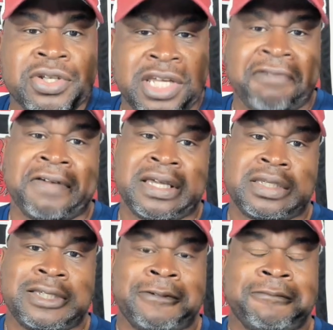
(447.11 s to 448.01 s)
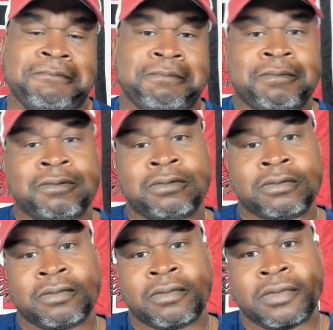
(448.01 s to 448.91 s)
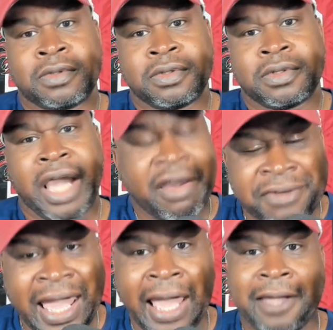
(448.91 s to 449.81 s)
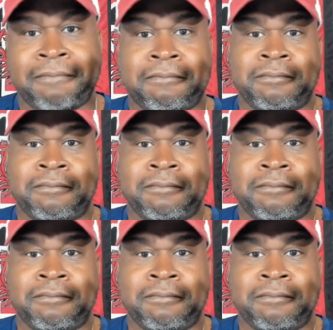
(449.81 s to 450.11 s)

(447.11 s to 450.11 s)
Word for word: defense every game.